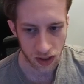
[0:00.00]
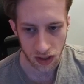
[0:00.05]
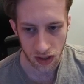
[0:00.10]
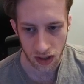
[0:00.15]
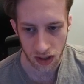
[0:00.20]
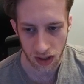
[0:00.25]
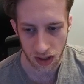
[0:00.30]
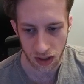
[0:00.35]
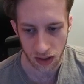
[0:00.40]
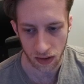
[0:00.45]

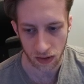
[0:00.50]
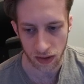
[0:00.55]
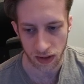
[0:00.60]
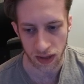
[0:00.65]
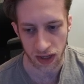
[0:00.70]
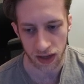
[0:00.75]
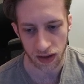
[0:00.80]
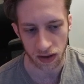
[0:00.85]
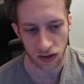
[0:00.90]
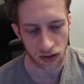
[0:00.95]
And
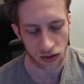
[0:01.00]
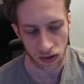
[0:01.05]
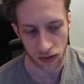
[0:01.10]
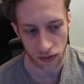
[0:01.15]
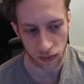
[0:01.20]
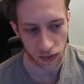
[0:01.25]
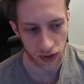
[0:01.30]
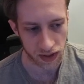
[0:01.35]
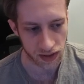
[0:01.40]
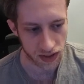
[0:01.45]
on the
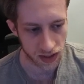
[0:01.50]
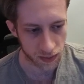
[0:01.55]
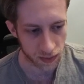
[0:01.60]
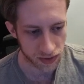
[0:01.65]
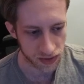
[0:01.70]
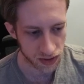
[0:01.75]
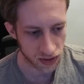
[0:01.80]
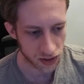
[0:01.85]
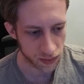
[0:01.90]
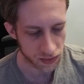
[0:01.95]
right table,
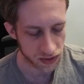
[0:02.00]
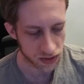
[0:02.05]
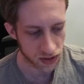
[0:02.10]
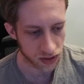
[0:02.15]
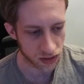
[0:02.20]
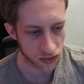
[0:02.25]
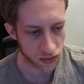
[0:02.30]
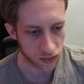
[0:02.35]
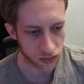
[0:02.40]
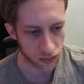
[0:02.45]
sorry, I'm just gonna
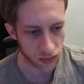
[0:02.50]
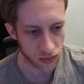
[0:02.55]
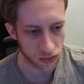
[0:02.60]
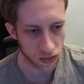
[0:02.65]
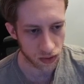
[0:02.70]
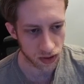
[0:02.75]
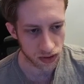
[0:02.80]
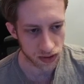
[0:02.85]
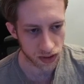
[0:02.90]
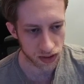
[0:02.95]
go
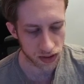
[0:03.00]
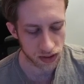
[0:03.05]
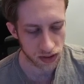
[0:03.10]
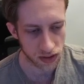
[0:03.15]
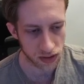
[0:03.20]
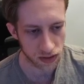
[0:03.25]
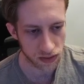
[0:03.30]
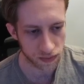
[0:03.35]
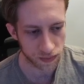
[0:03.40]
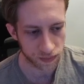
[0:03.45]
3/4 on the
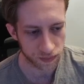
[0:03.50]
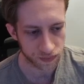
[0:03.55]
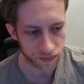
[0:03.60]
turn.